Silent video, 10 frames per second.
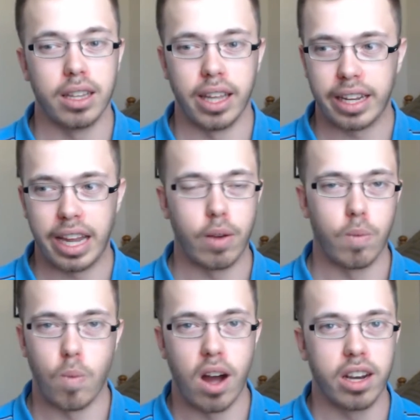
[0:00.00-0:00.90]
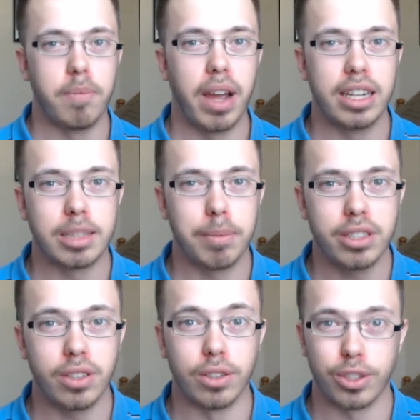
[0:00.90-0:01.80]
like a wand of magic
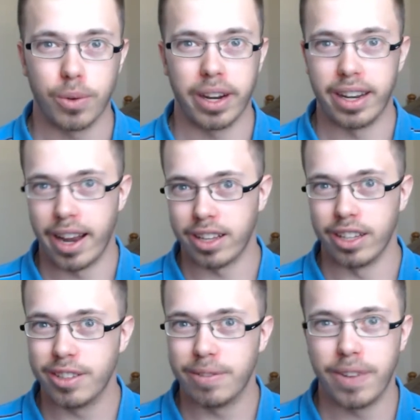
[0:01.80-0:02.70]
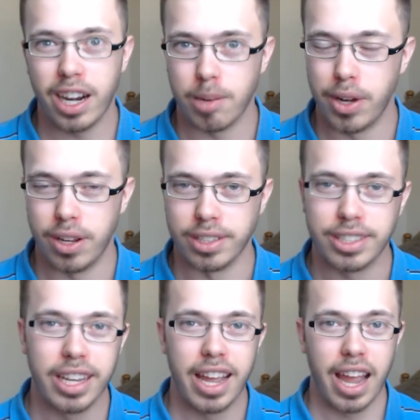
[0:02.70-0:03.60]
missiles or a necklace of fireballs,